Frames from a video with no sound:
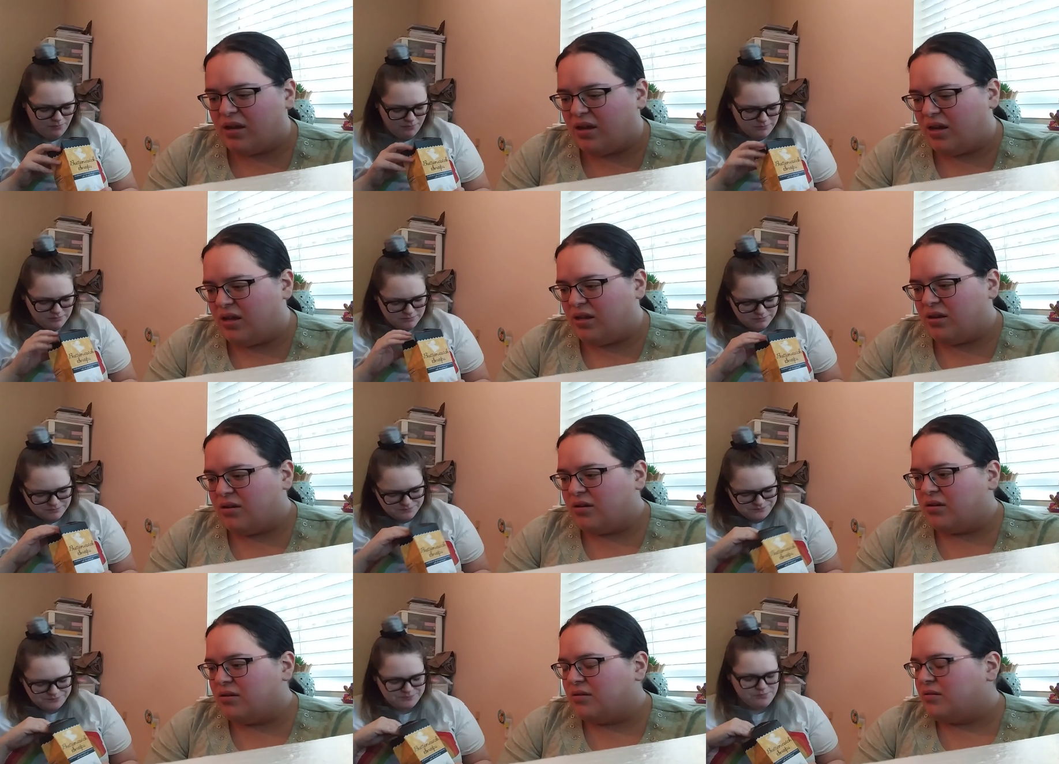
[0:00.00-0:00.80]

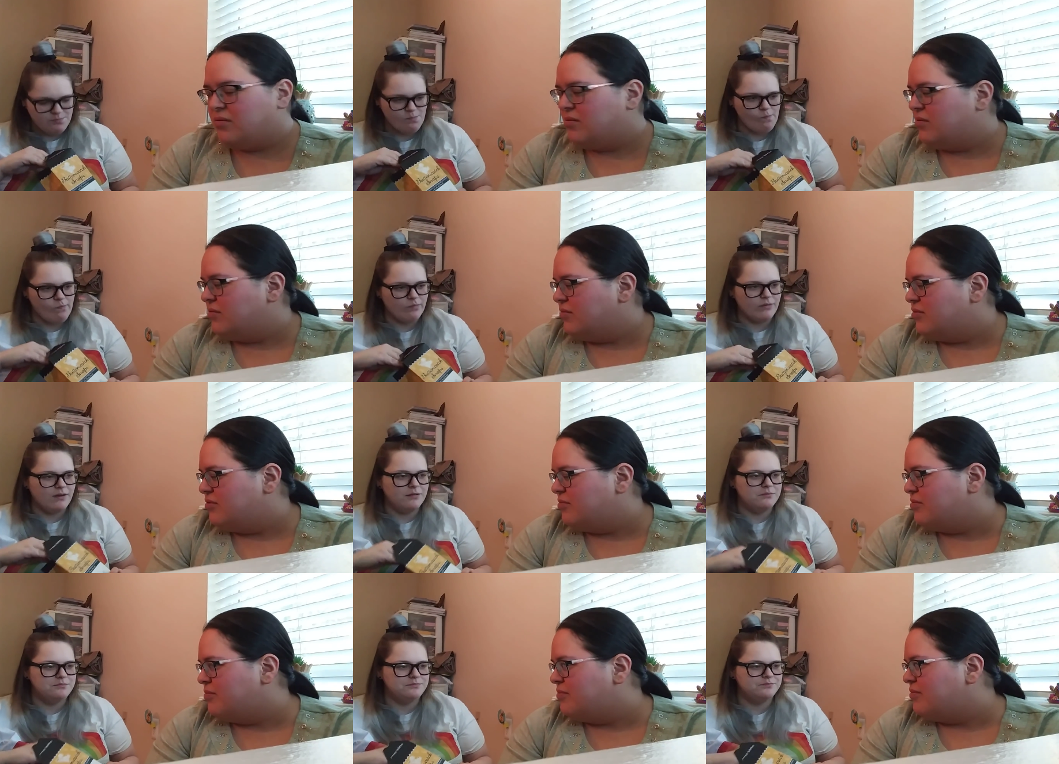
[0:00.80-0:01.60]
Speaker 1: in
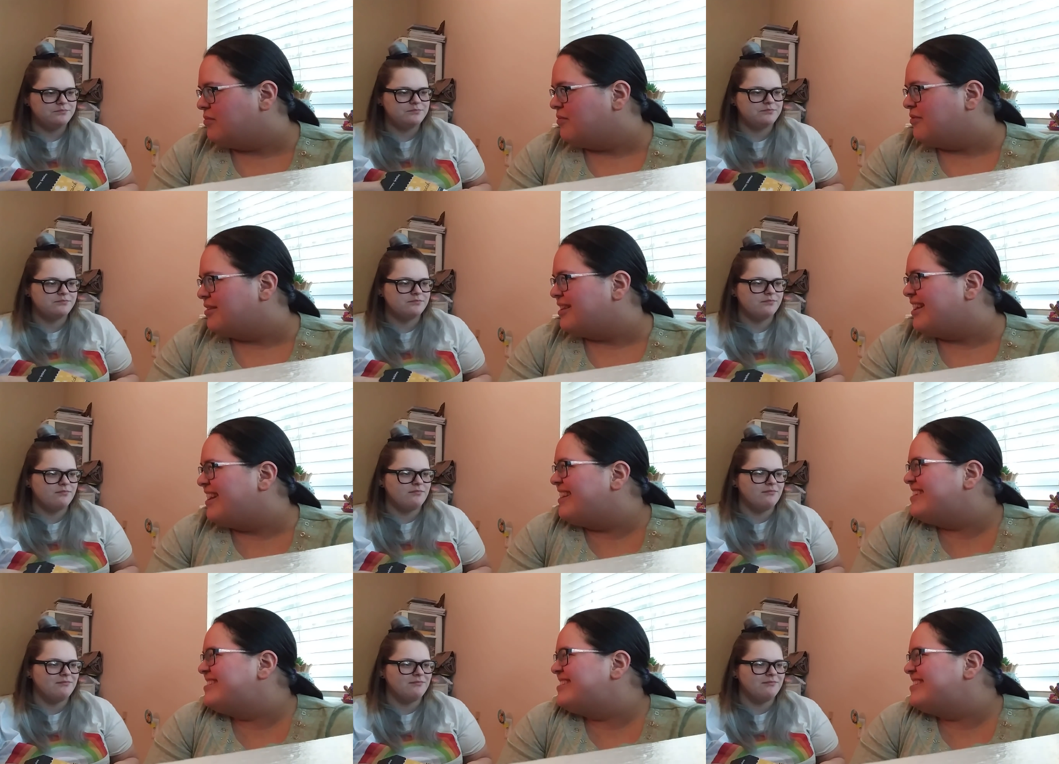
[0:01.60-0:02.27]
like,